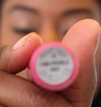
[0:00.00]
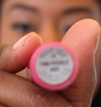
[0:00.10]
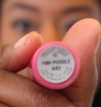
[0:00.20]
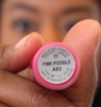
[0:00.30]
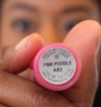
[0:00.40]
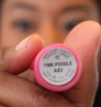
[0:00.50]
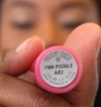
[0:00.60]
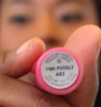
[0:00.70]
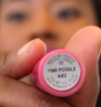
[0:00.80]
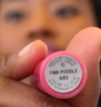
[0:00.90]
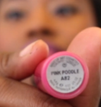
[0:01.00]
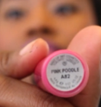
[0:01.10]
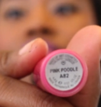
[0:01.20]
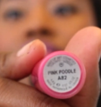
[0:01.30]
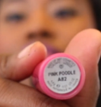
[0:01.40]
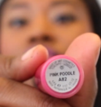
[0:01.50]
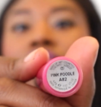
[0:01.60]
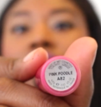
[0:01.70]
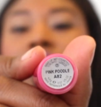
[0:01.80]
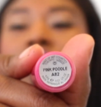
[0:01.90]
And then I'm going to go with
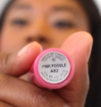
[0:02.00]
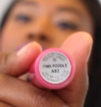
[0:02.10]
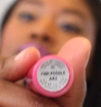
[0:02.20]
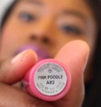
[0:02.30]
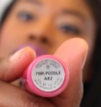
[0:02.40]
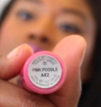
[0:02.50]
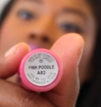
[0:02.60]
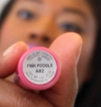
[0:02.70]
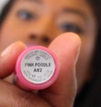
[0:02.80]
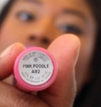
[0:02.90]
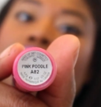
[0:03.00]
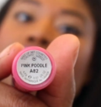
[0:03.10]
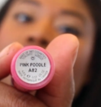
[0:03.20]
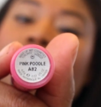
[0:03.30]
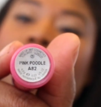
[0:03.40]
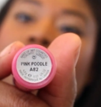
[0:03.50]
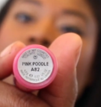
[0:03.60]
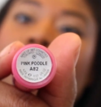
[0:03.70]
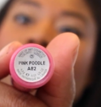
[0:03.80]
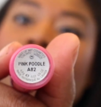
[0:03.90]
lip gloss from MAC
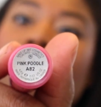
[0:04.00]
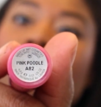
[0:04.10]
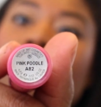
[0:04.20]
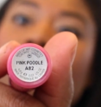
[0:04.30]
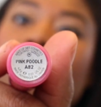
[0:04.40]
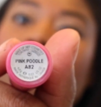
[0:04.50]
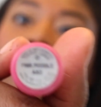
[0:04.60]
I just put a